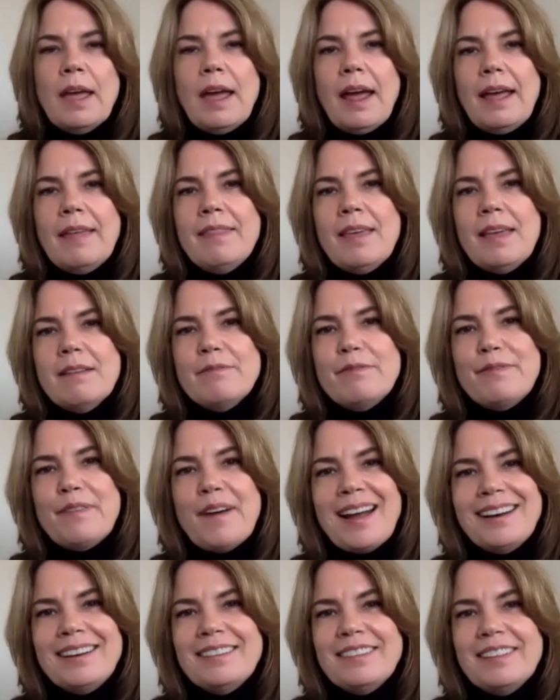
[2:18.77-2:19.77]
And then
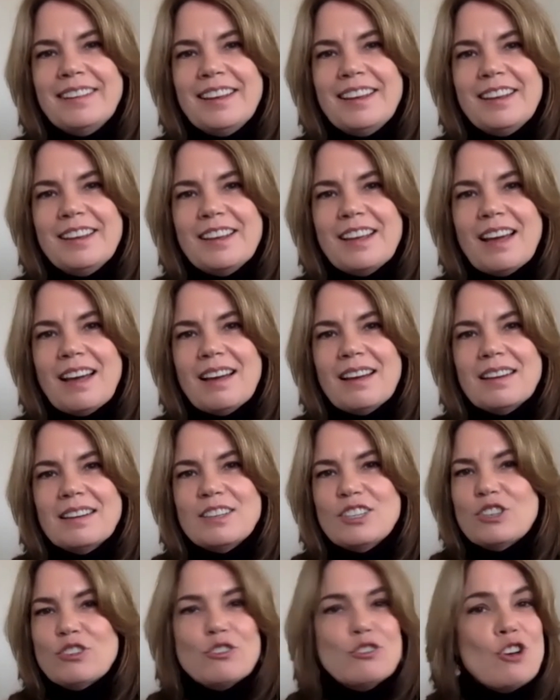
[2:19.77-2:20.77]
finally, uh,
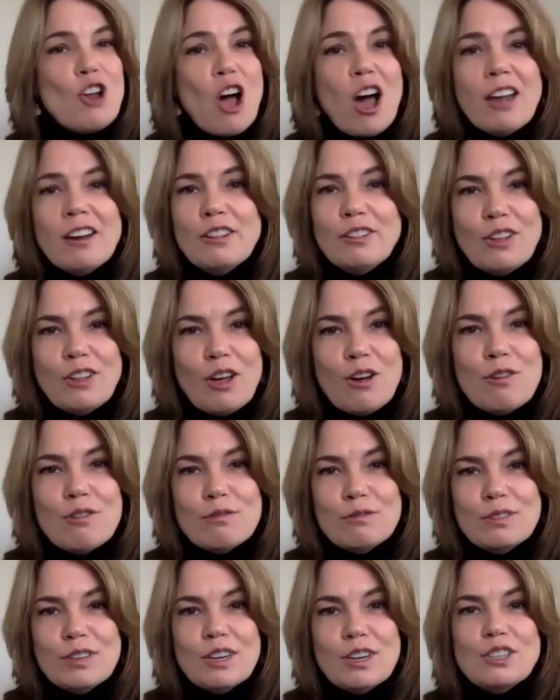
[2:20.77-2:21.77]
you're not
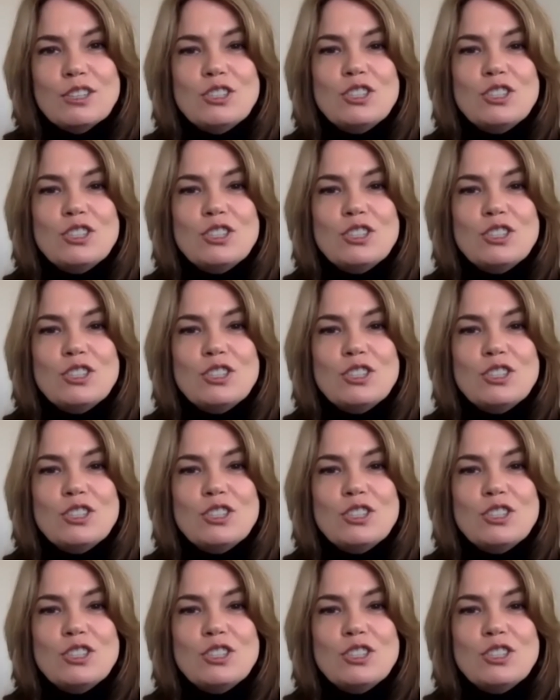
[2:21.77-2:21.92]
alone.